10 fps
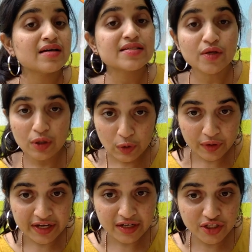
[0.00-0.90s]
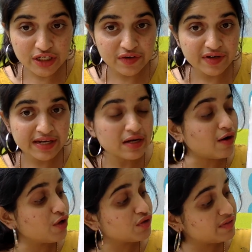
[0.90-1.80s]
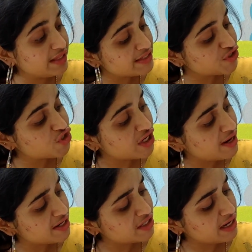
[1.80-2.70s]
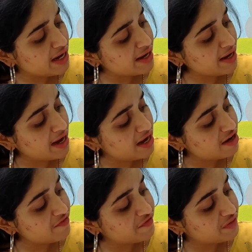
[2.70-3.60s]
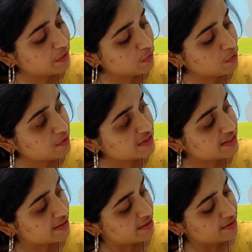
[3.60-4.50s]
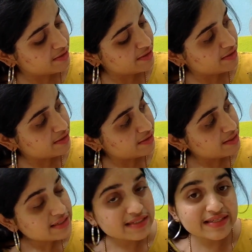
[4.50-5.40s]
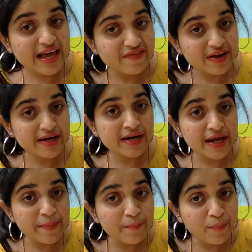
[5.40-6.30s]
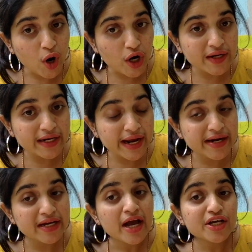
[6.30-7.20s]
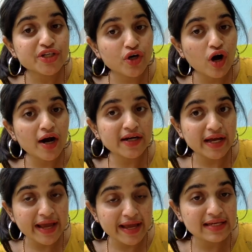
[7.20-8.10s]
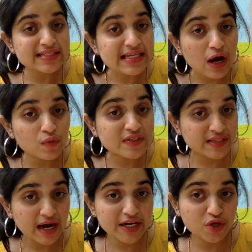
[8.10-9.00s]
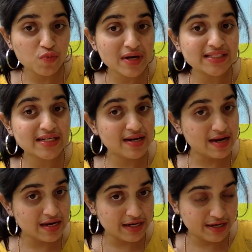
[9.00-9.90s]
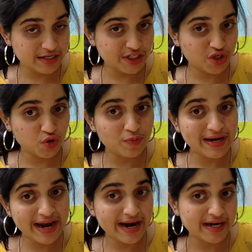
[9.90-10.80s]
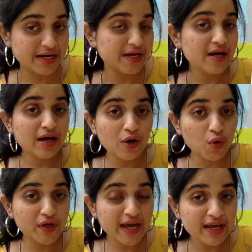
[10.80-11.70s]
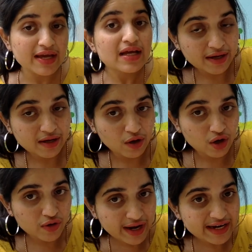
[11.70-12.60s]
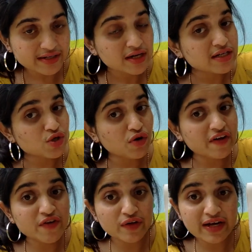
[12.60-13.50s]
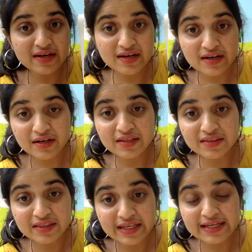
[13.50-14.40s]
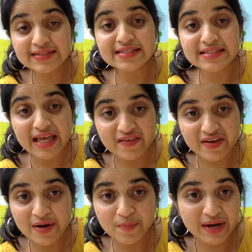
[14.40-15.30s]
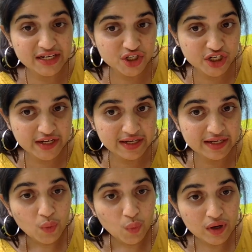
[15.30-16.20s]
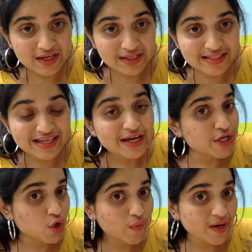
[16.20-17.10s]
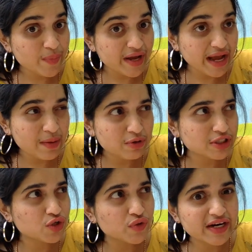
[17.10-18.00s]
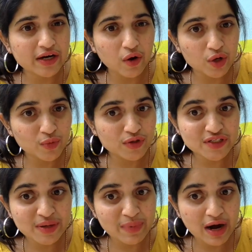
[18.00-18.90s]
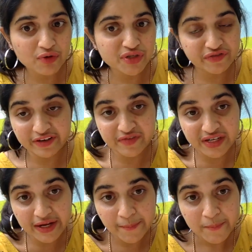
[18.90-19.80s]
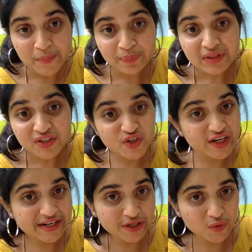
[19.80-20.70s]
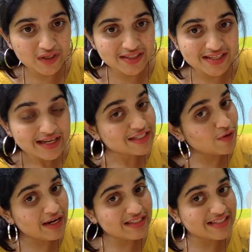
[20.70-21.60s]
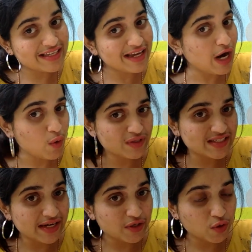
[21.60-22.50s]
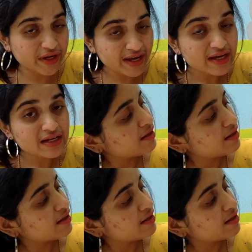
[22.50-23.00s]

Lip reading: So look here children, on this chart I have those 7 important short A sounds that you must learn to blend. Okay, alright. So if you can learn these 7 blending words, you will be able to read almost about 50 three-letter words. So let's see how is that, okay?